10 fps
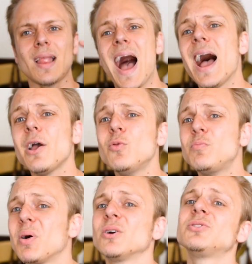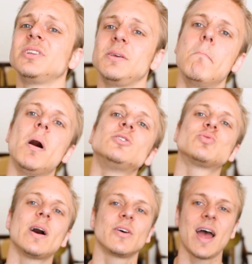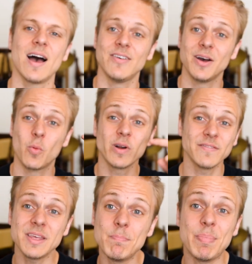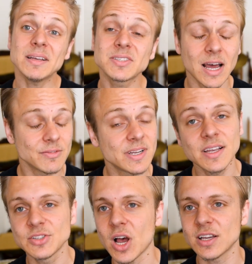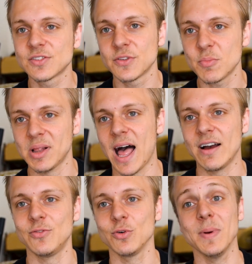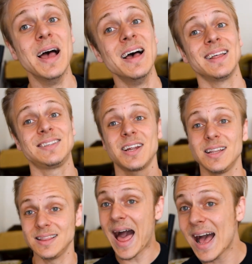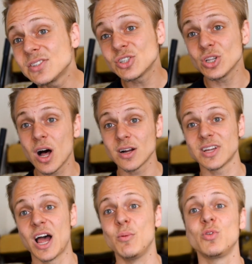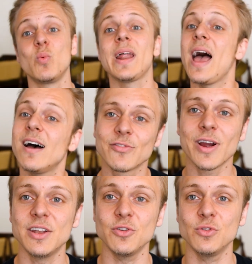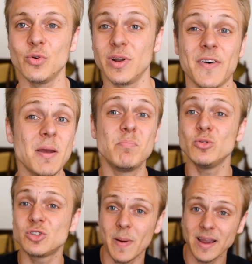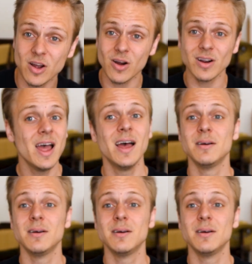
I would personally much rather have one of the best sounding exhausts for the platform that's gonna last a long time with whatever I do to it. If I boost my car,